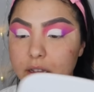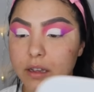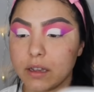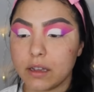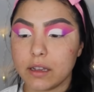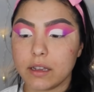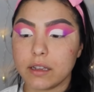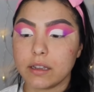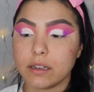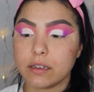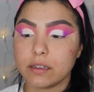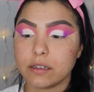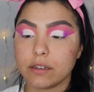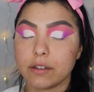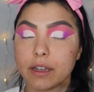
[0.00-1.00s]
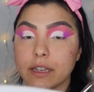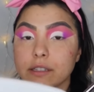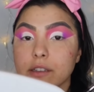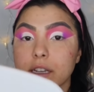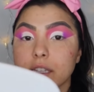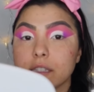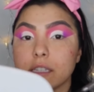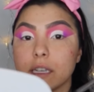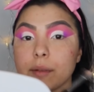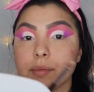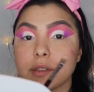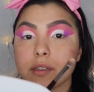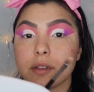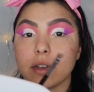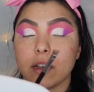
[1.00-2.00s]
And okay, so I
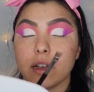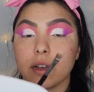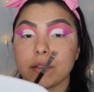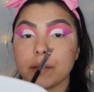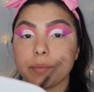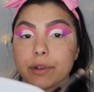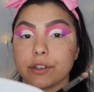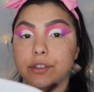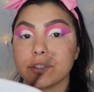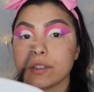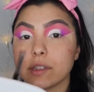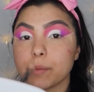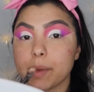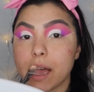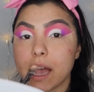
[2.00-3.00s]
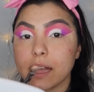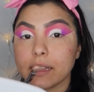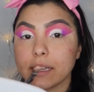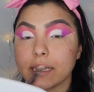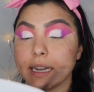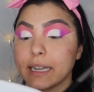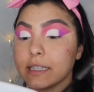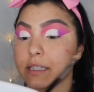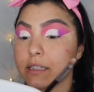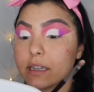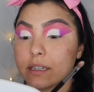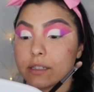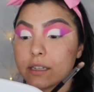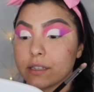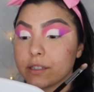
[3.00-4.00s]
dipped uh, the brush into the palette. I did
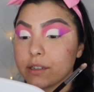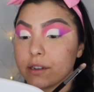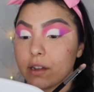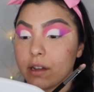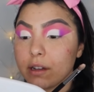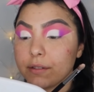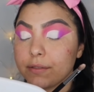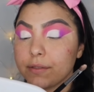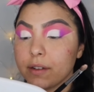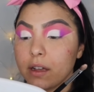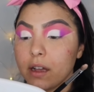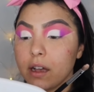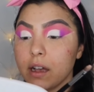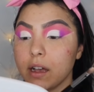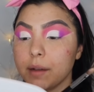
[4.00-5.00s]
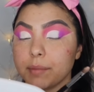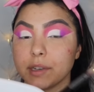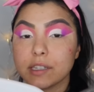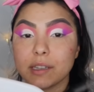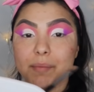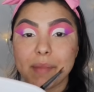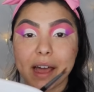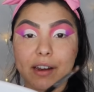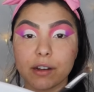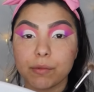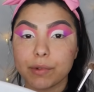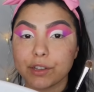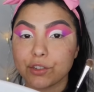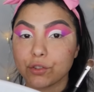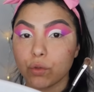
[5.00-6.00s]
not dust it off. Um, doesn't matter
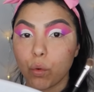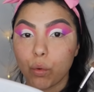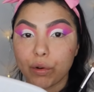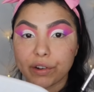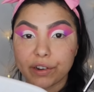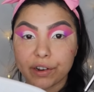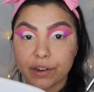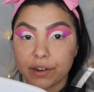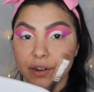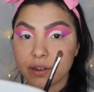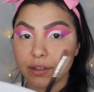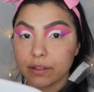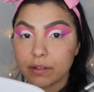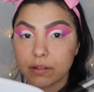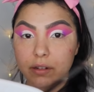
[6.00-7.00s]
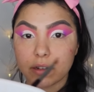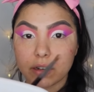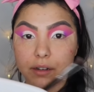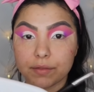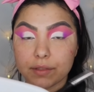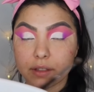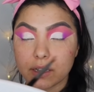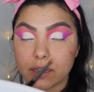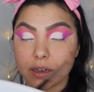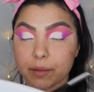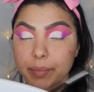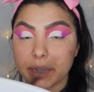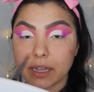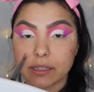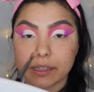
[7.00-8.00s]
which order of the
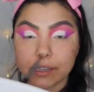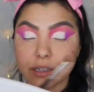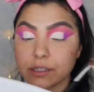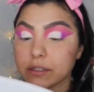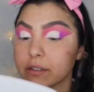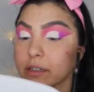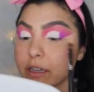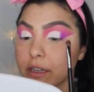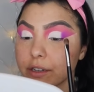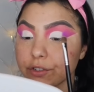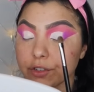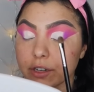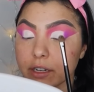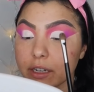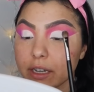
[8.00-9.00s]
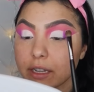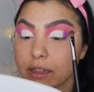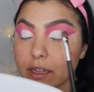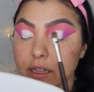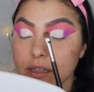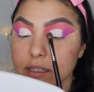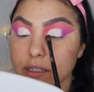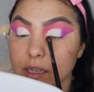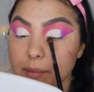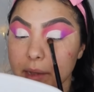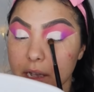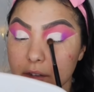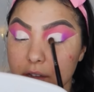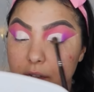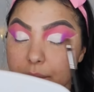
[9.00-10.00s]
pans that you do it in because you're going to get like the same
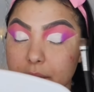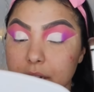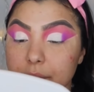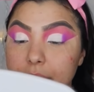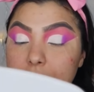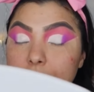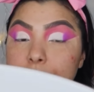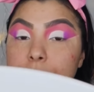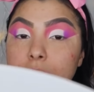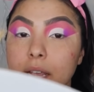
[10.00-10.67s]
outcome anyway.